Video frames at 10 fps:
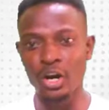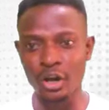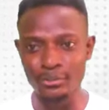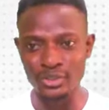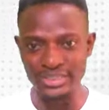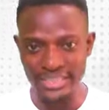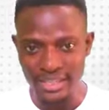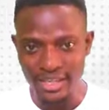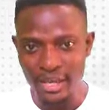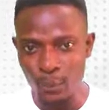Option
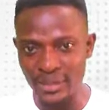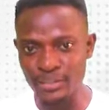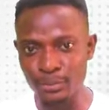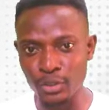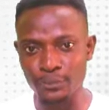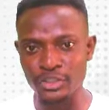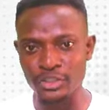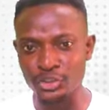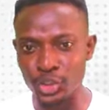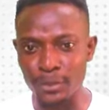D. When his blood
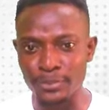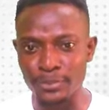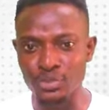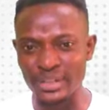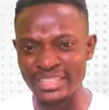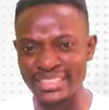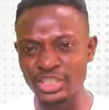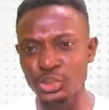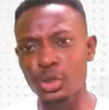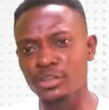pressure dropped to a
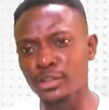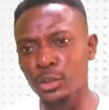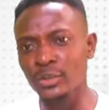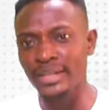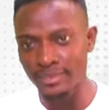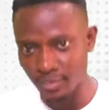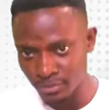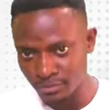dangerous low level.